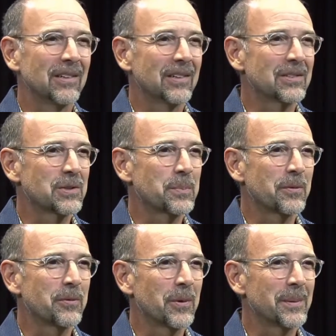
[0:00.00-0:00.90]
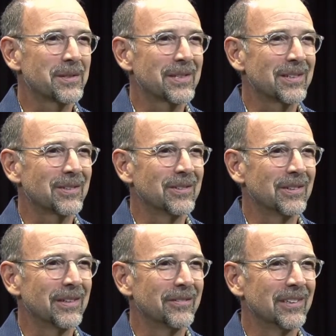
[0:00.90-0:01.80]
Now look at this performance that
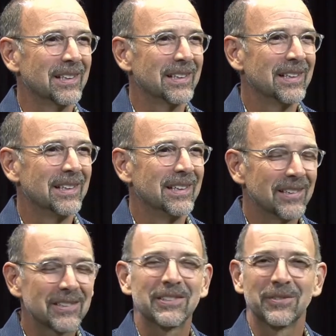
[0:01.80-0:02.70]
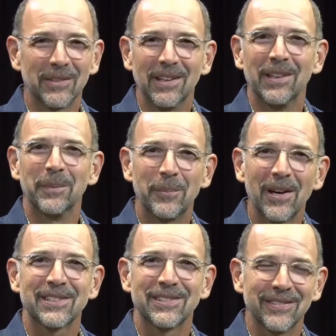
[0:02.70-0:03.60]
they're delivering. This is really
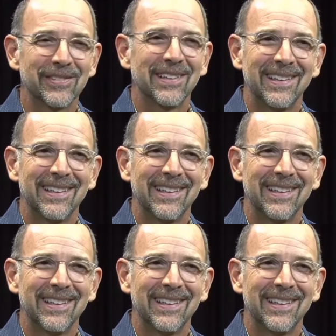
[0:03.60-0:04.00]
impressive.